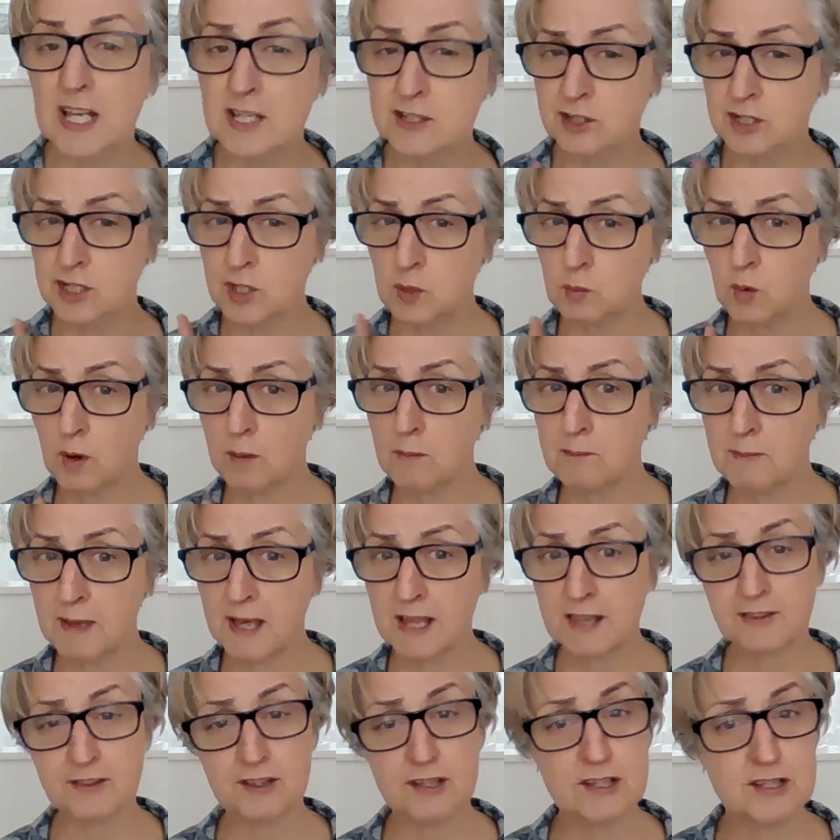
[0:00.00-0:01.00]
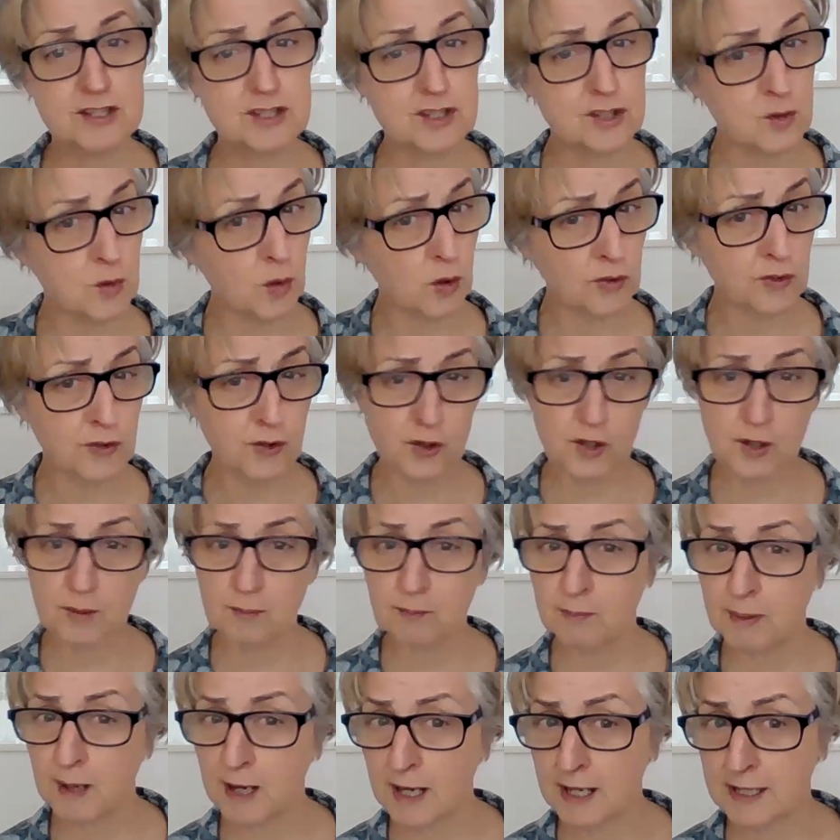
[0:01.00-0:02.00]
It's only one method. You also
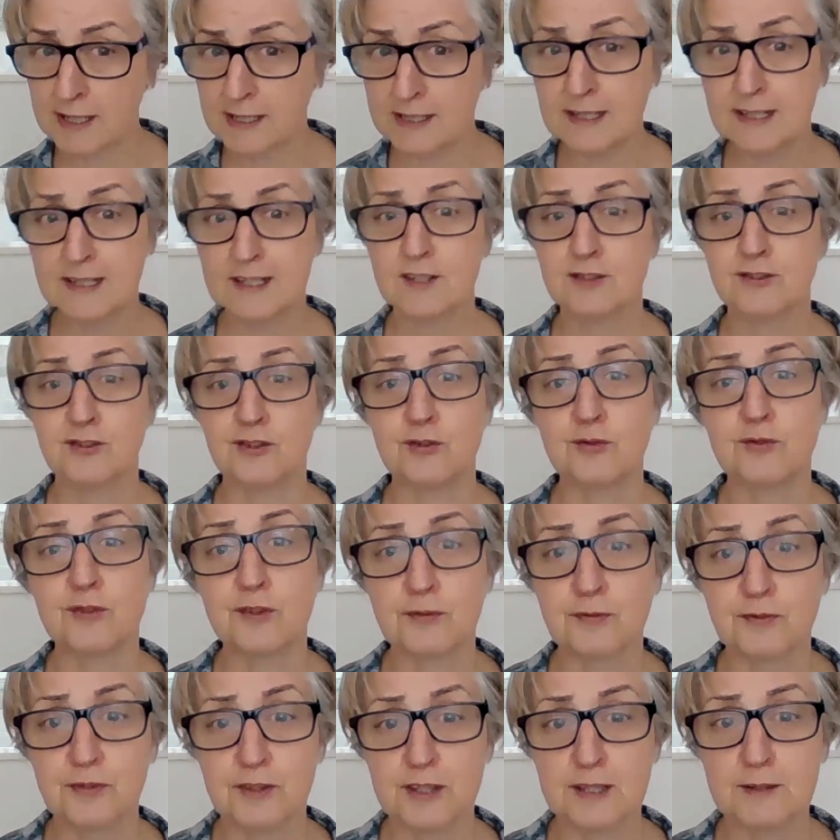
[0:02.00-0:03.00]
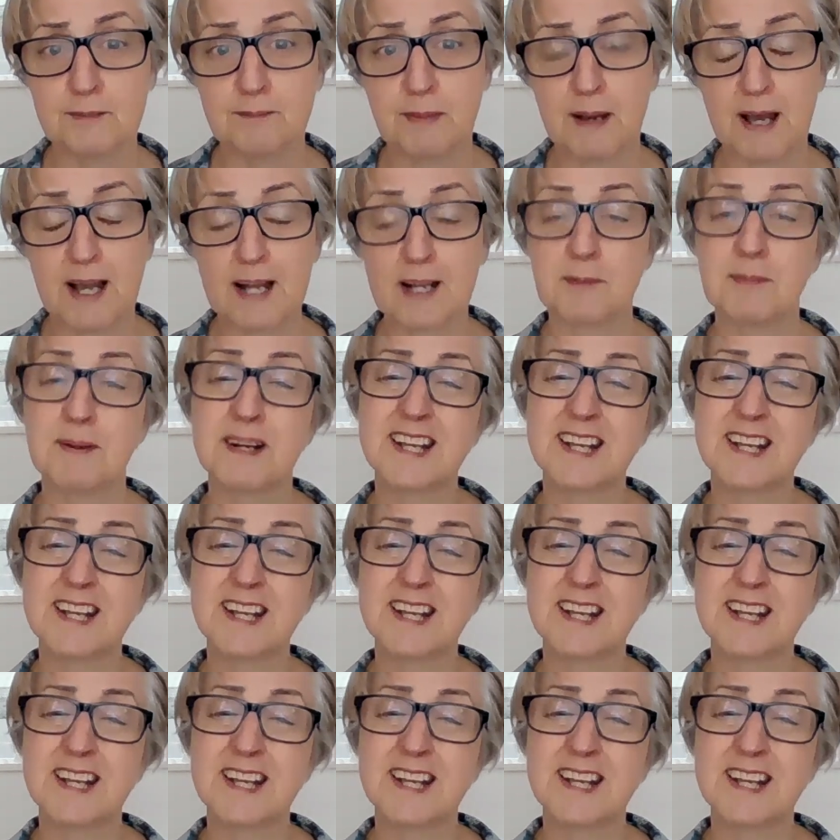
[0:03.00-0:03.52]
combine tutor feedback,